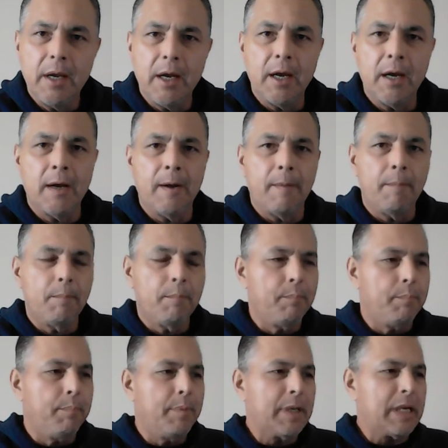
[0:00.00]
um,
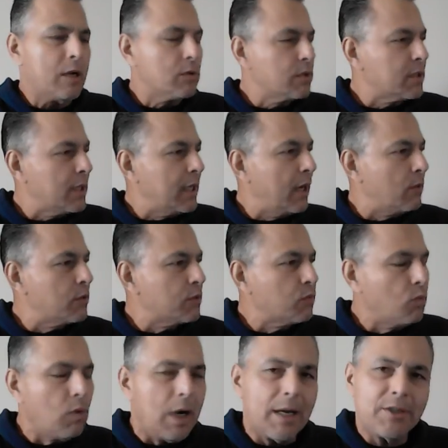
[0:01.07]
but I was I was
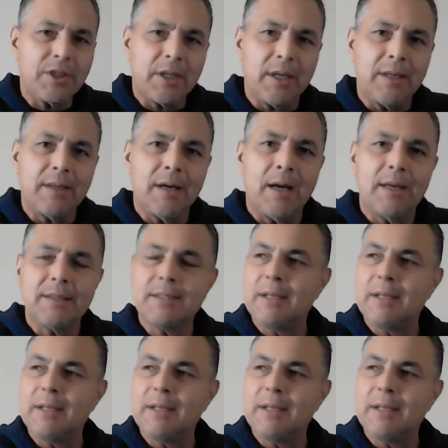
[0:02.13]
watching uh,